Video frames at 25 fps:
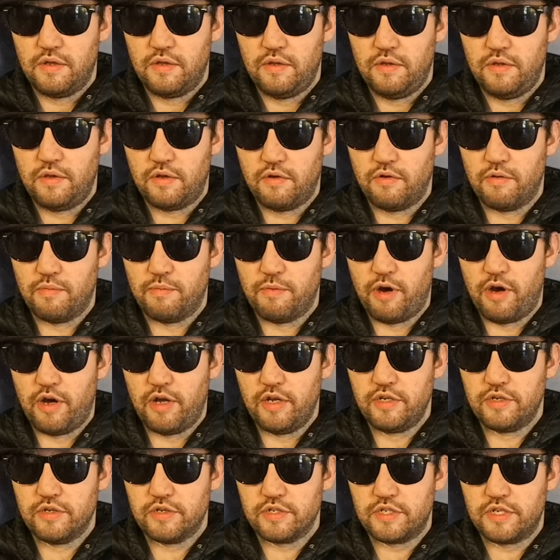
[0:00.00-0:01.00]
You can
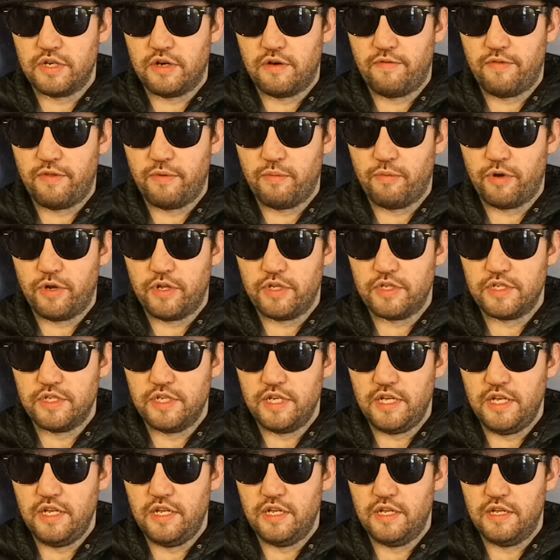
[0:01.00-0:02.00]
remind yourself that what is
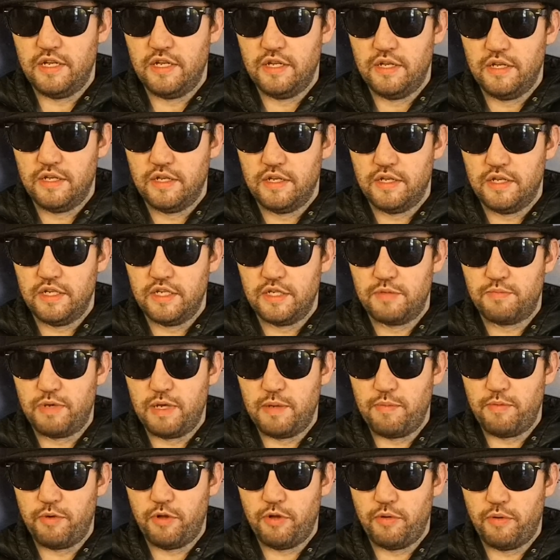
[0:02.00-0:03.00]
needed is
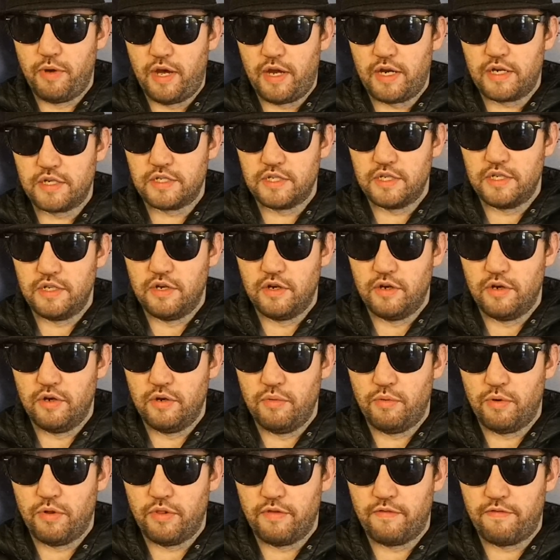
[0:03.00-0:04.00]
people who actually know
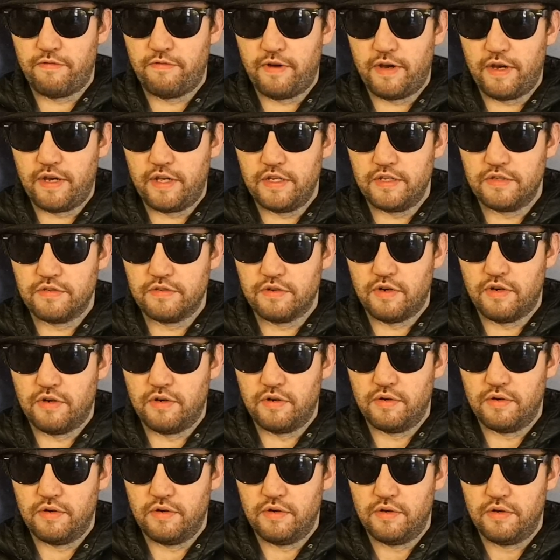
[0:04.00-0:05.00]
what the fuck is
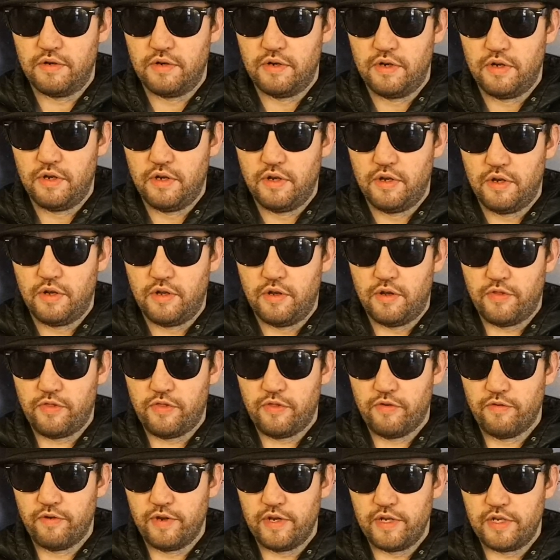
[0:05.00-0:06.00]
wrong. Not
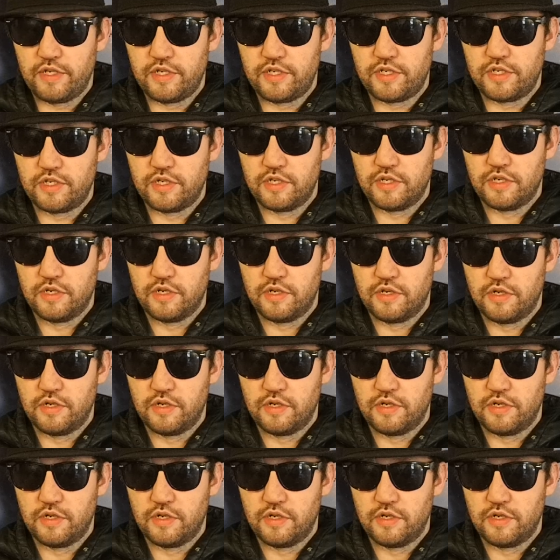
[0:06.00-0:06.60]
the rich,